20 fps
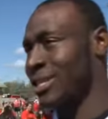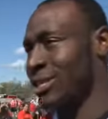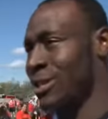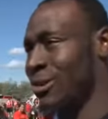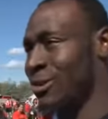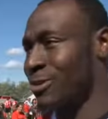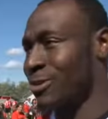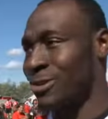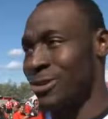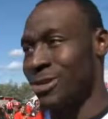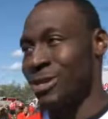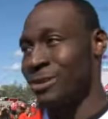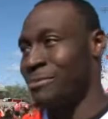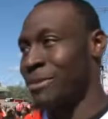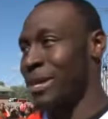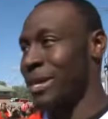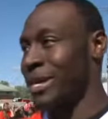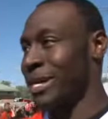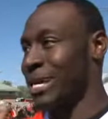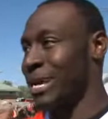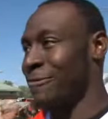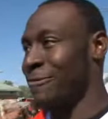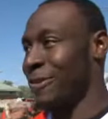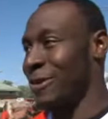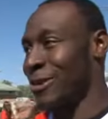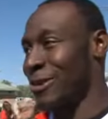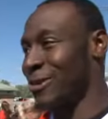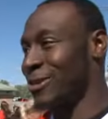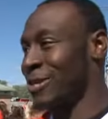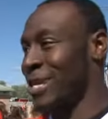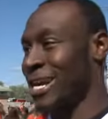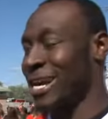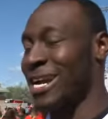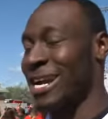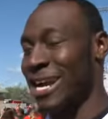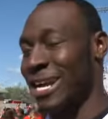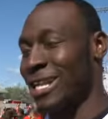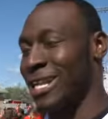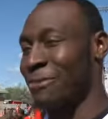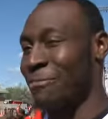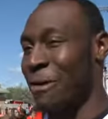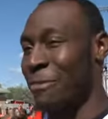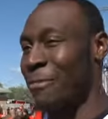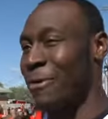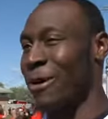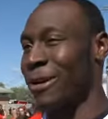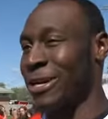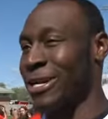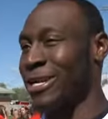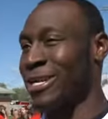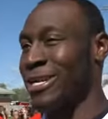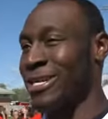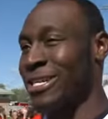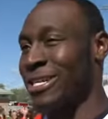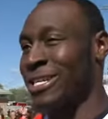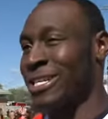So, I mean, I feel like I got to leave my mark here.